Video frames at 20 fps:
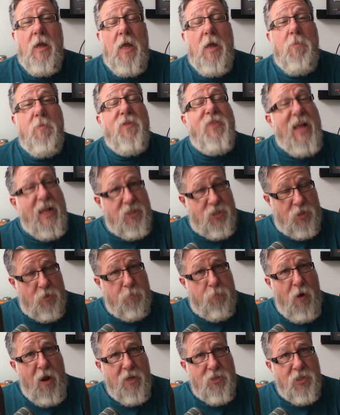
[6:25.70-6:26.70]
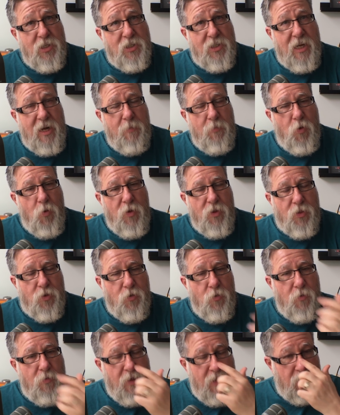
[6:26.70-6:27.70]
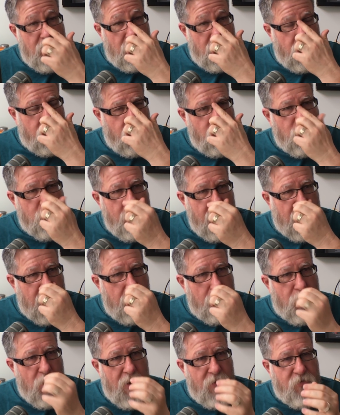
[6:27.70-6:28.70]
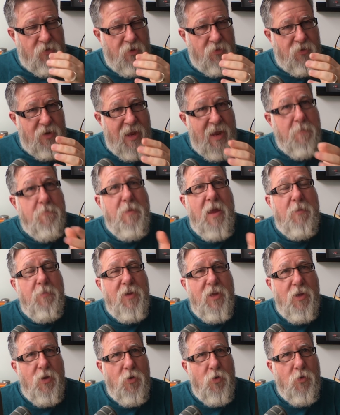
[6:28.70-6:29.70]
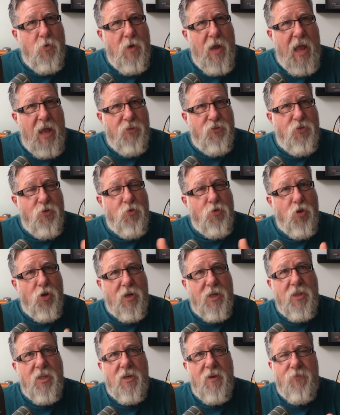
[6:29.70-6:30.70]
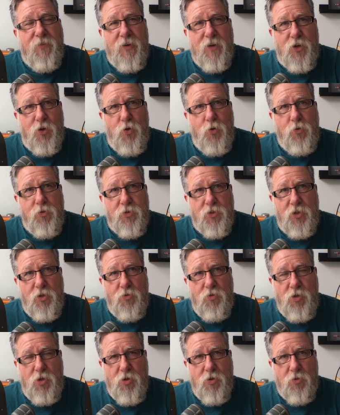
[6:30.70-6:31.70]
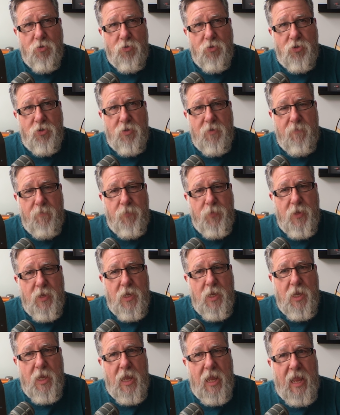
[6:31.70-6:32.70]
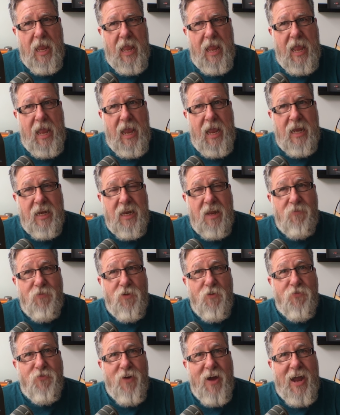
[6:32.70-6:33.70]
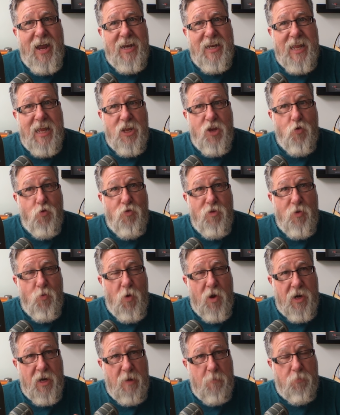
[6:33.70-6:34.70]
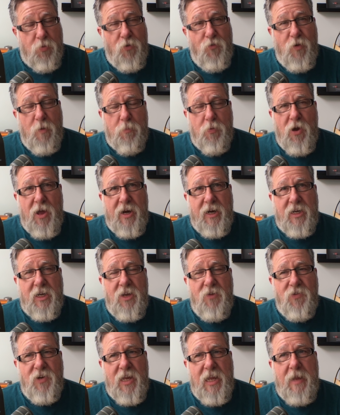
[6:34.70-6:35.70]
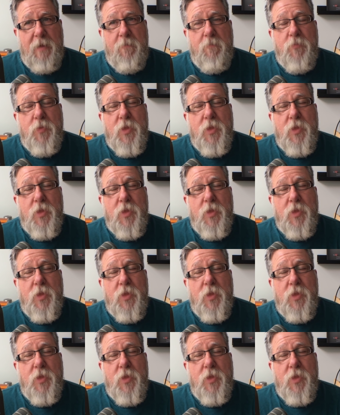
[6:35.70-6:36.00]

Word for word: But that's the process that I'm going through and the decision making process. And maybe you, as you look at the different tools you use, and if you find that you really want to improve your productivity,